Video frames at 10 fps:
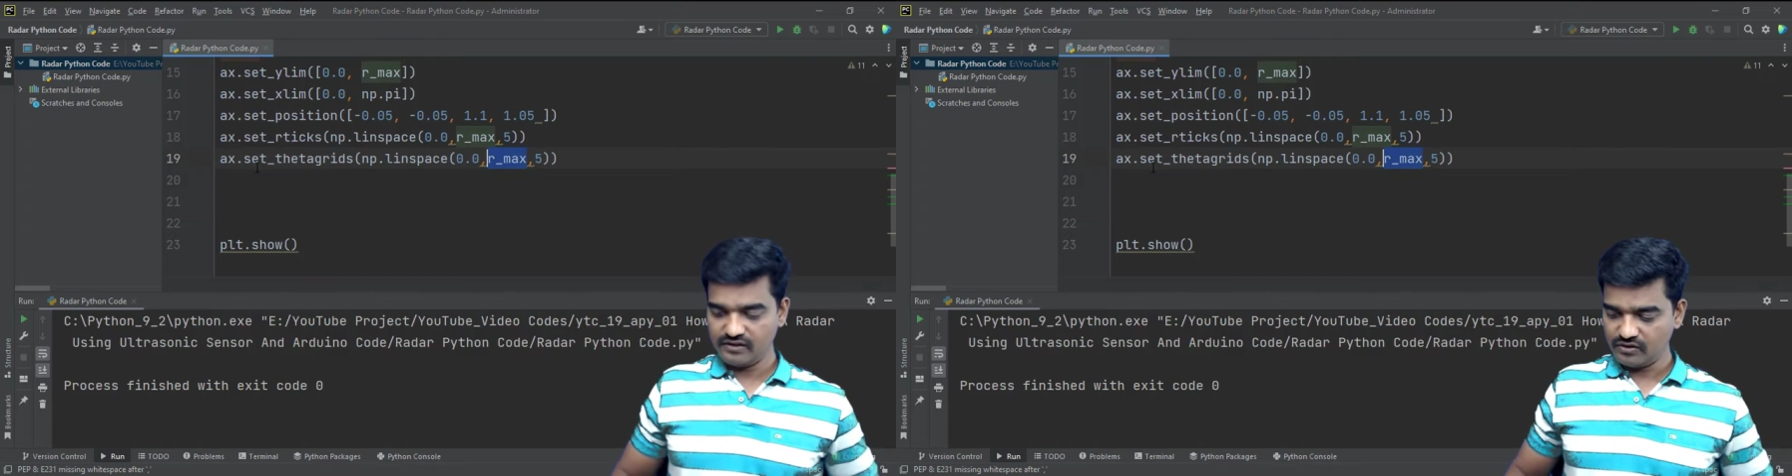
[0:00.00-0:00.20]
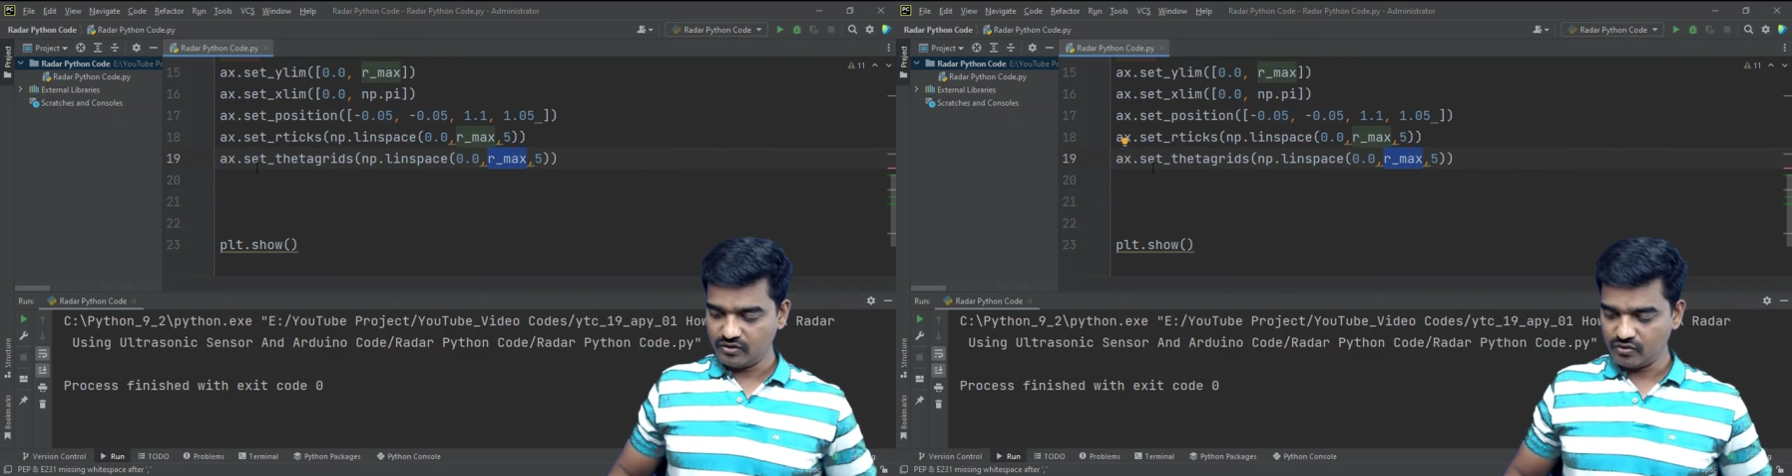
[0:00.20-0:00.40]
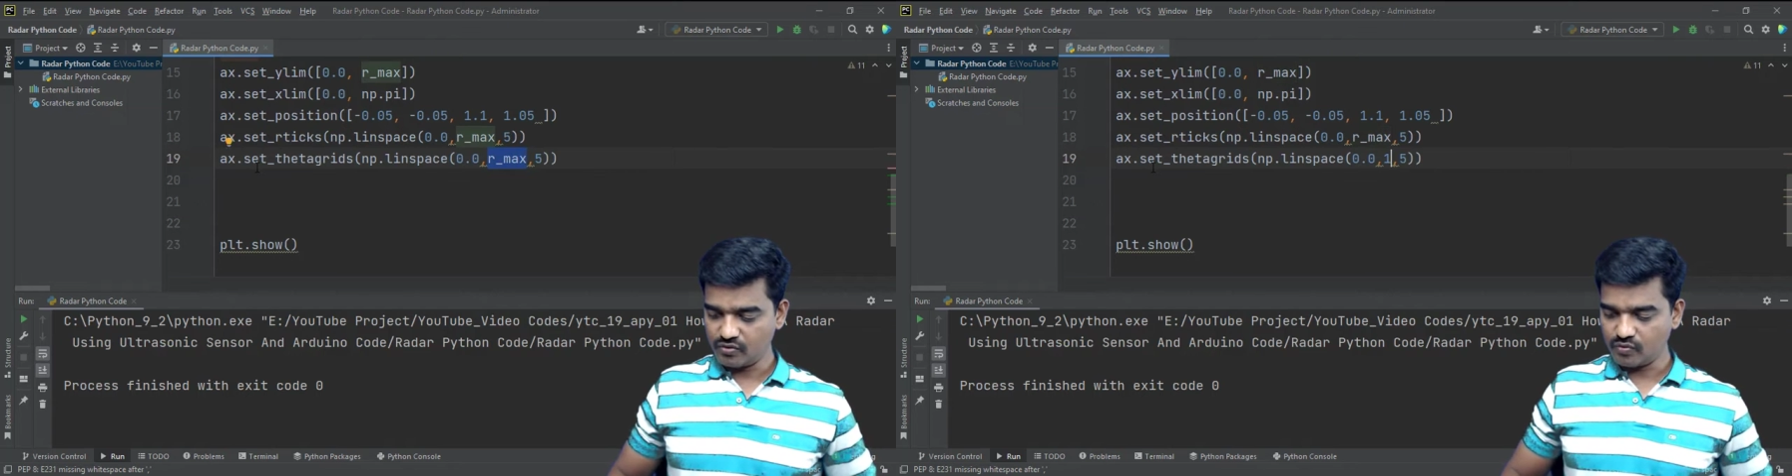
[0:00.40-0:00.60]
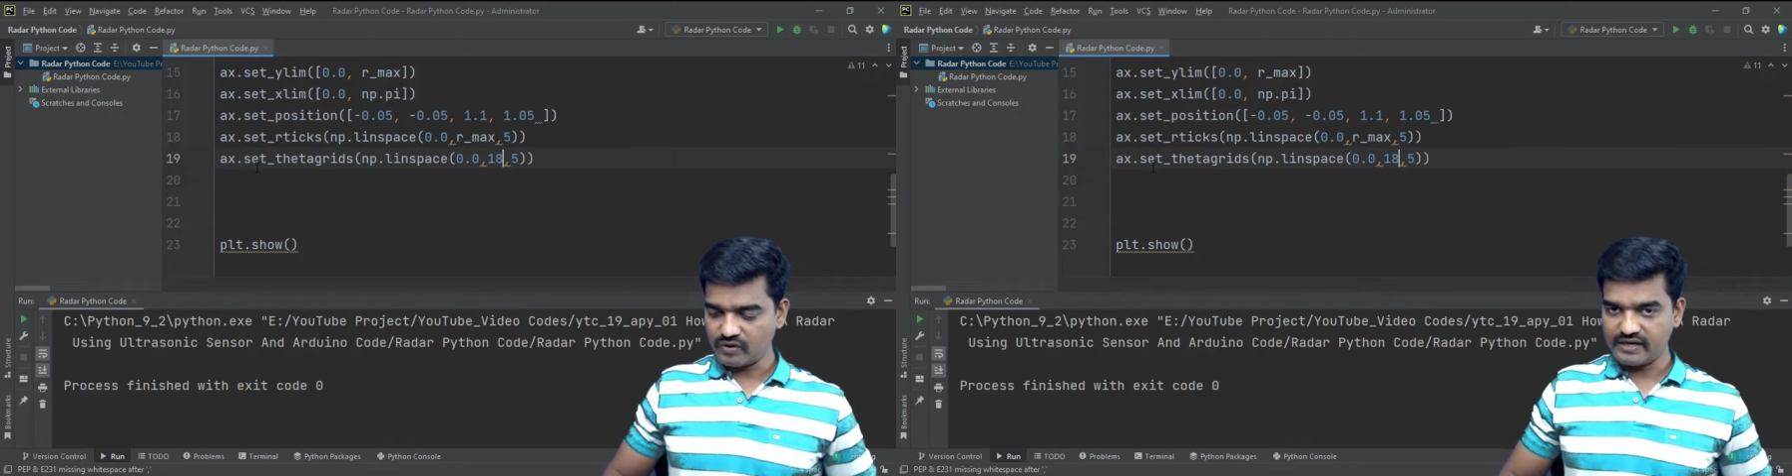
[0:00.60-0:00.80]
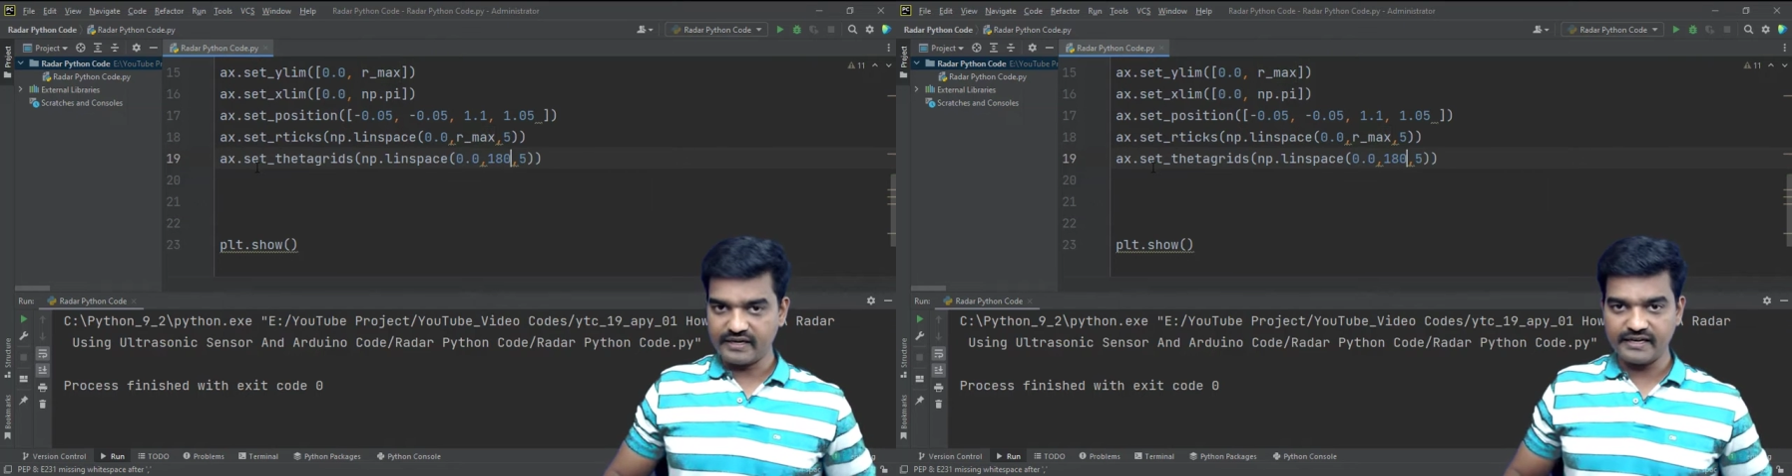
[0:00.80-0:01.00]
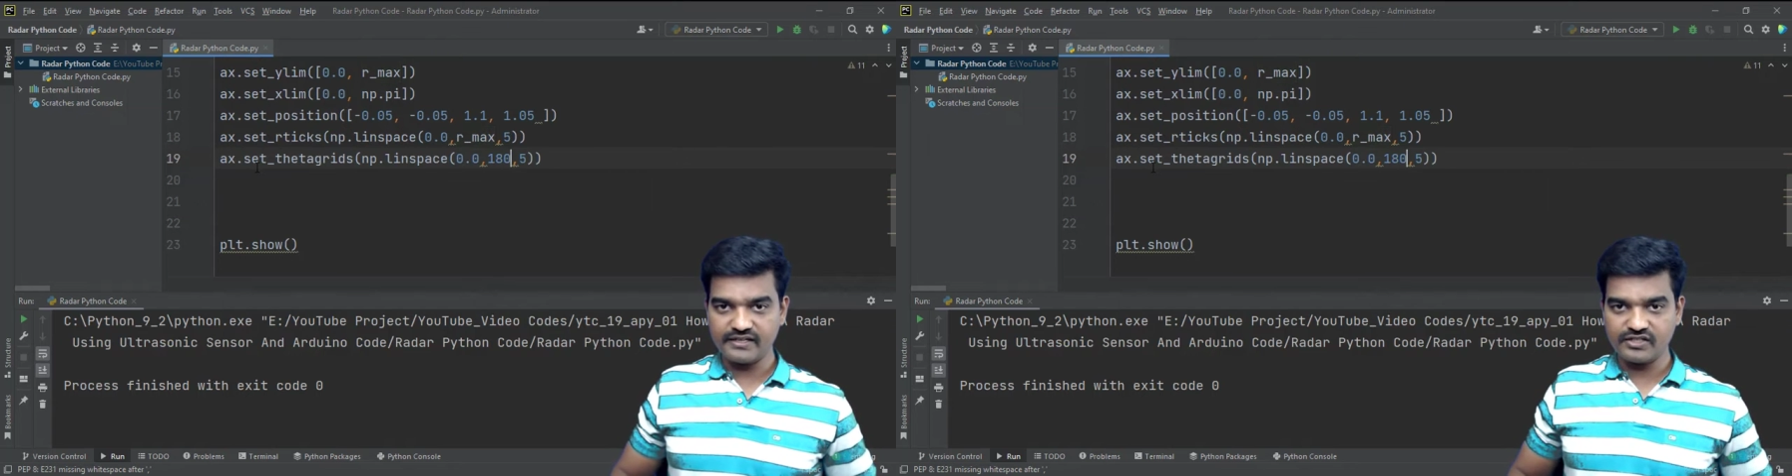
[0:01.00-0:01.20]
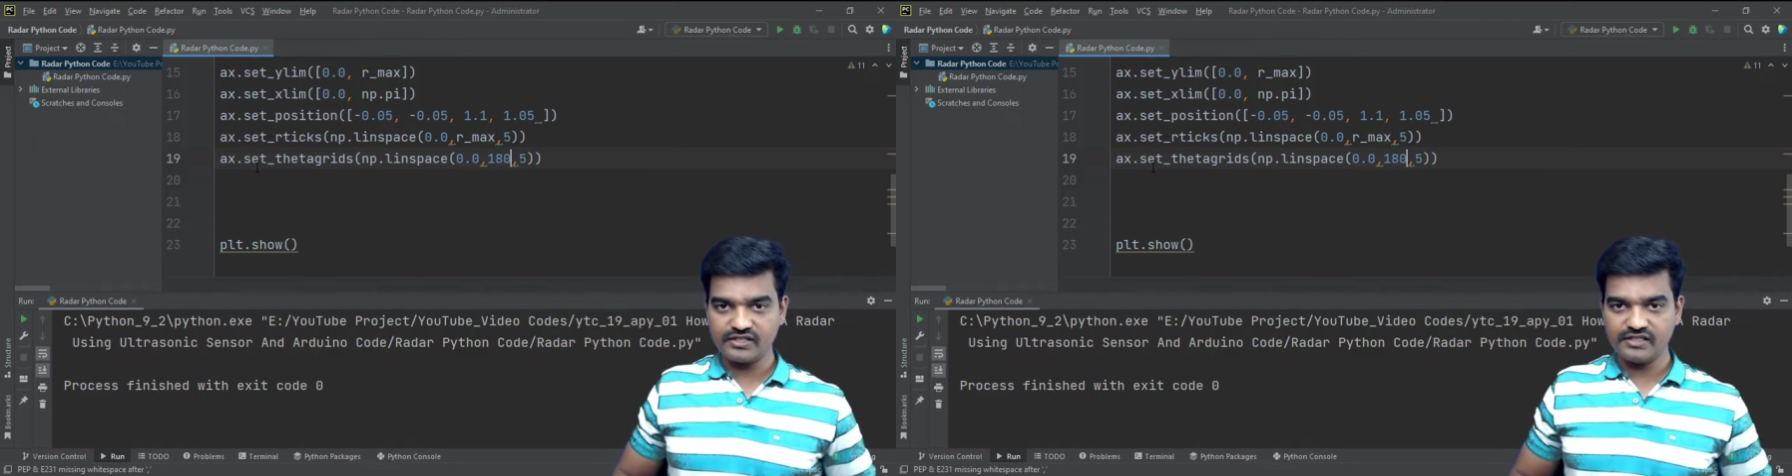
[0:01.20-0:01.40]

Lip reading: 180.